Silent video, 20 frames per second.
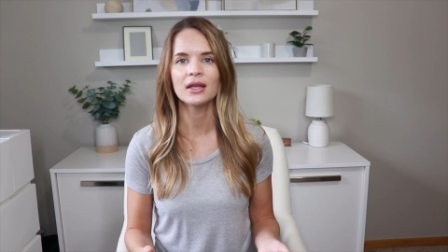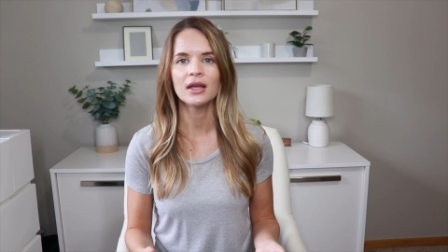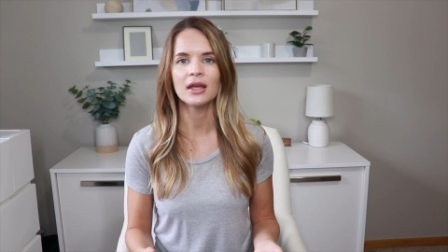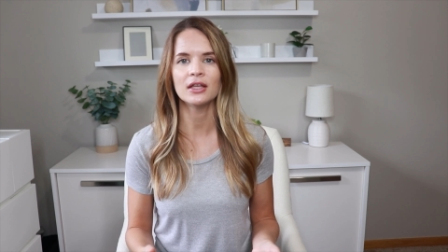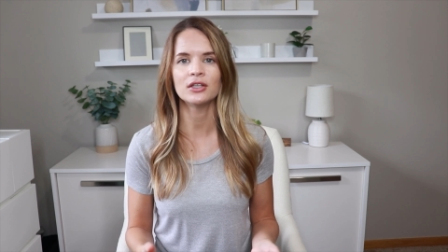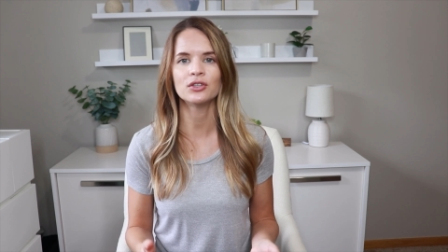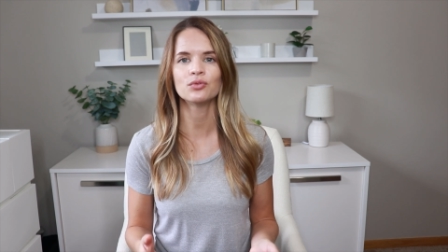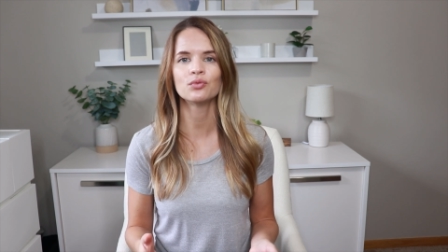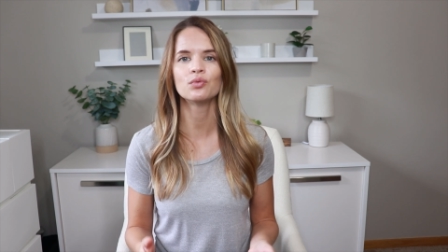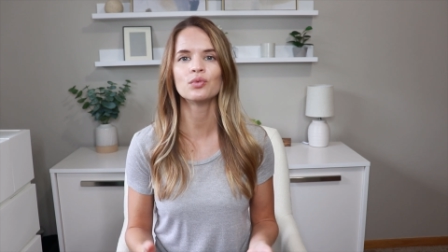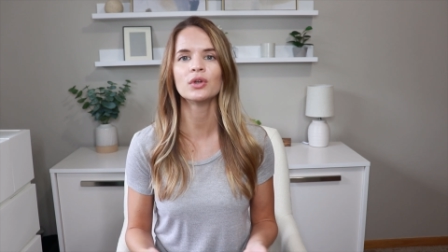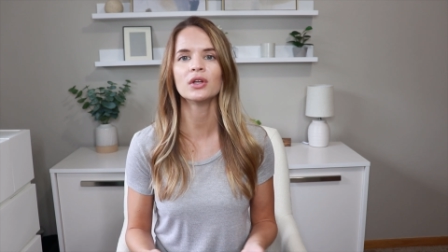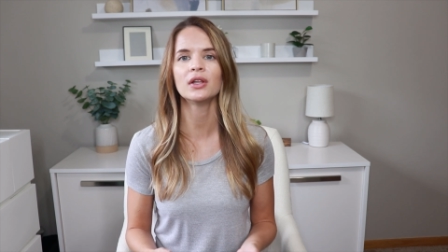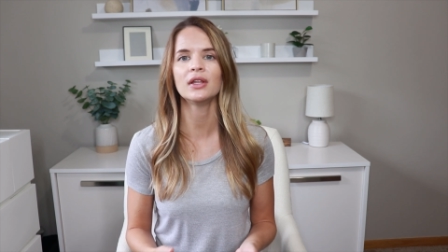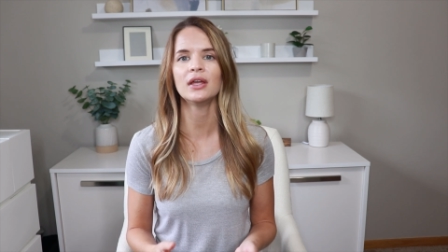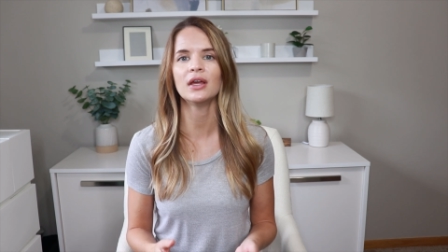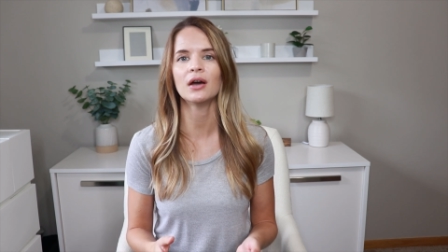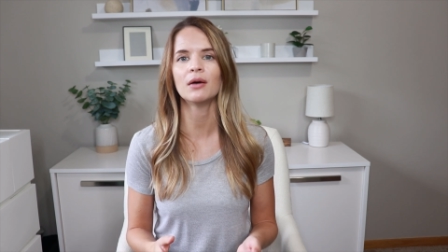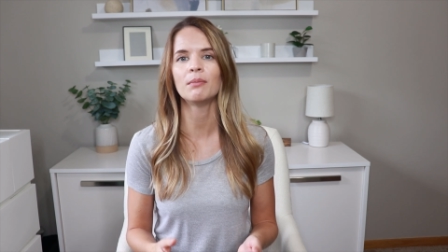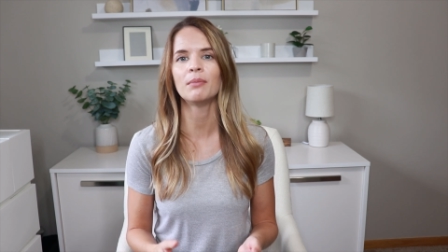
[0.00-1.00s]
It's
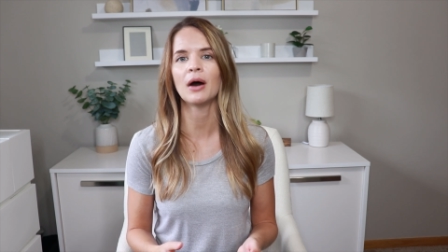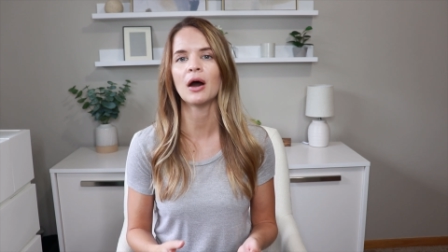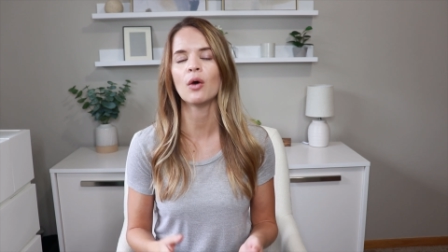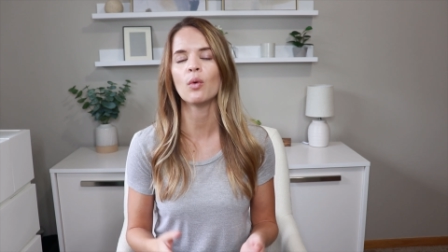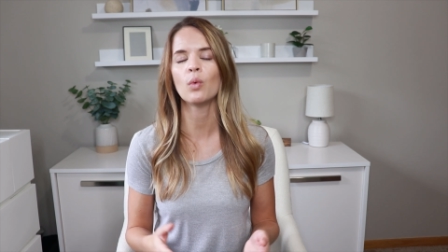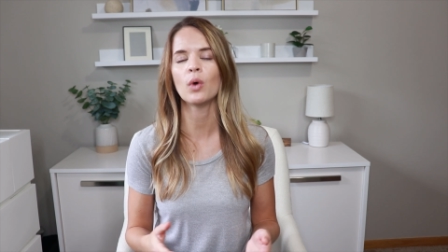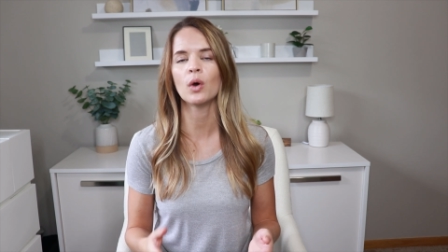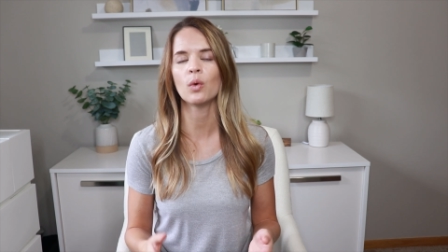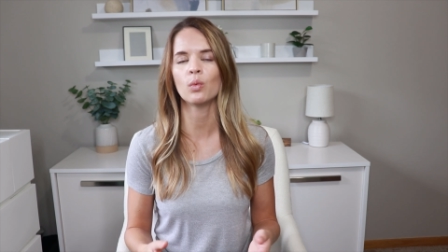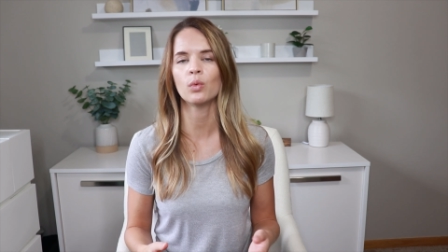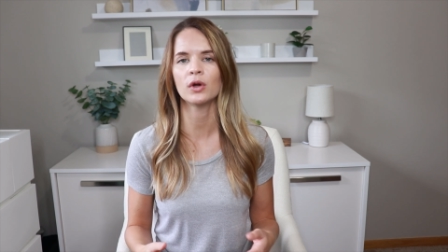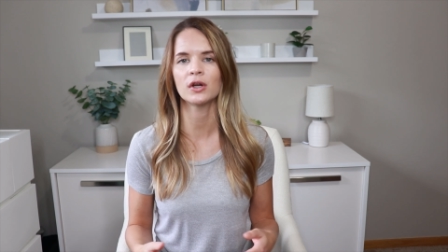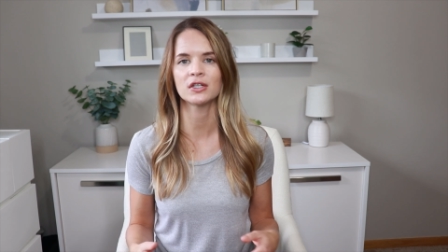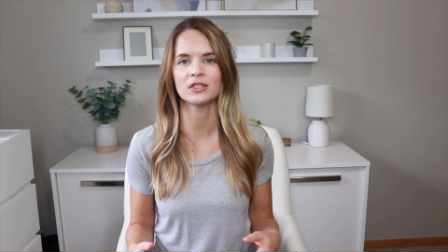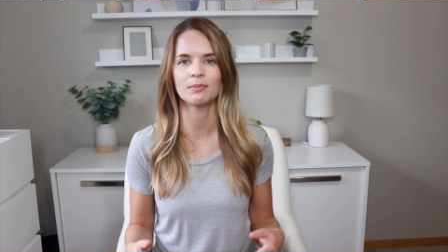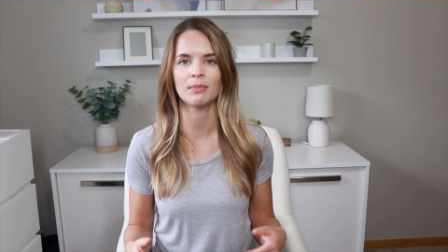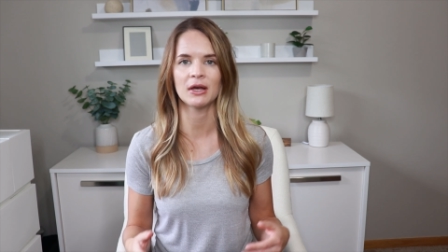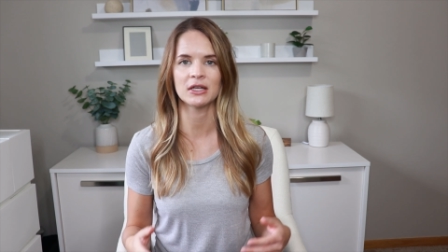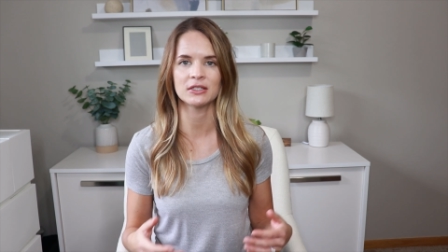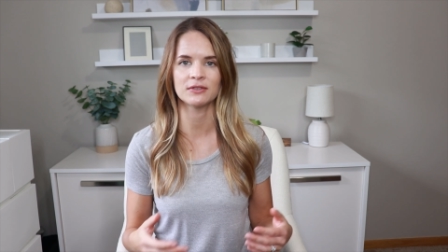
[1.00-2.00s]
really about what works
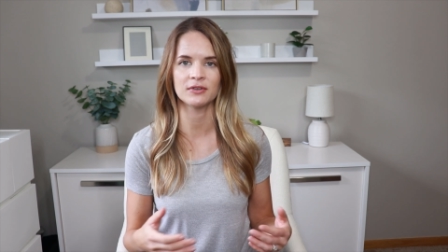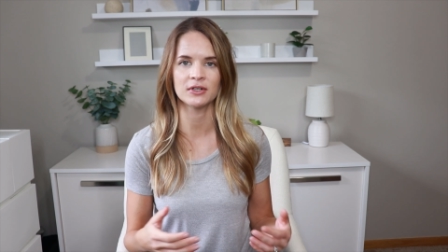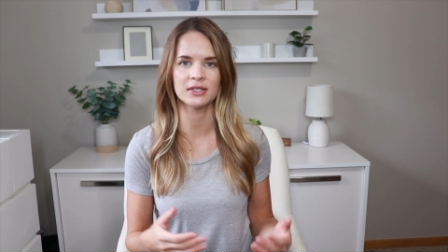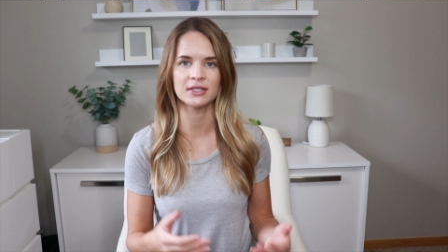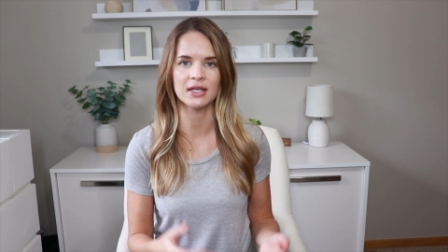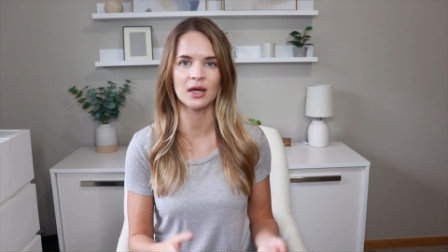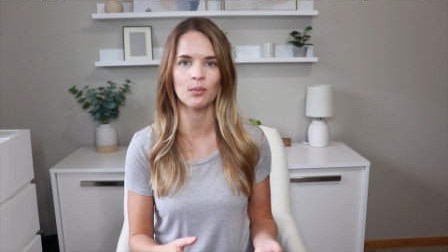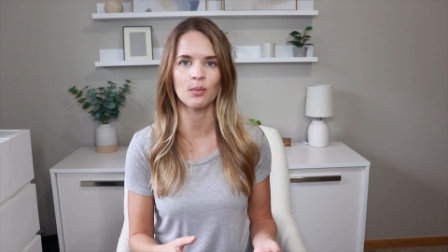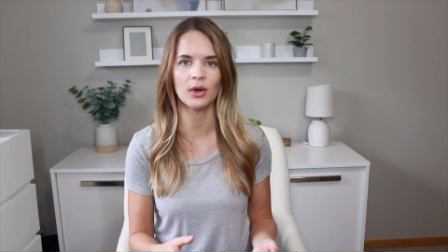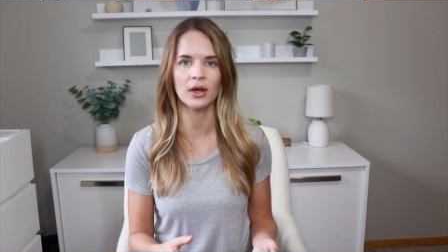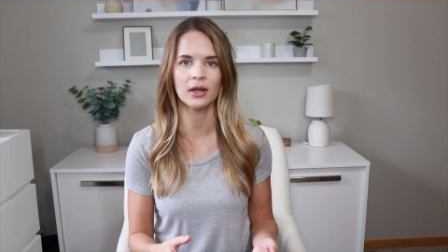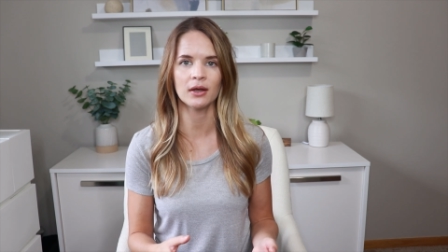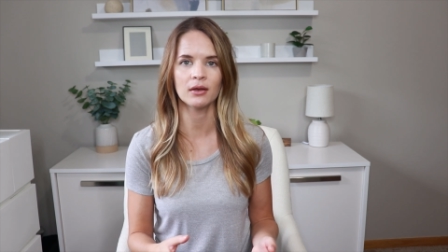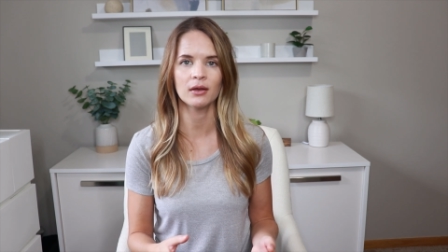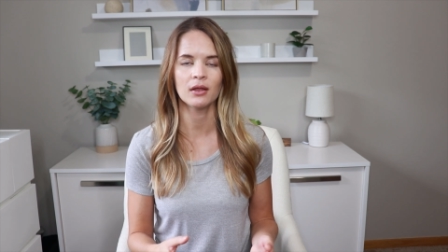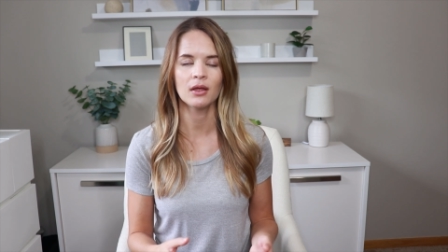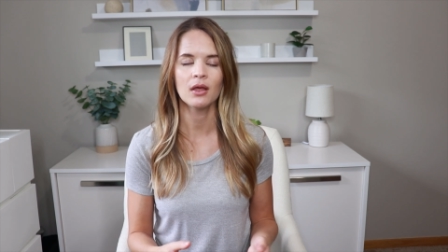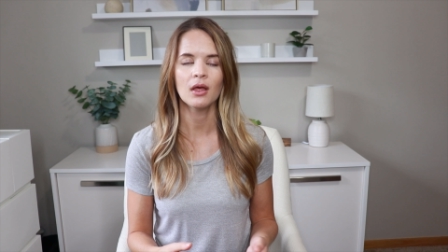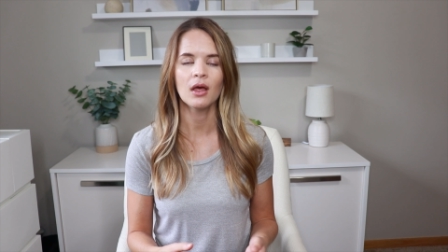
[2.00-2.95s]
best for someone.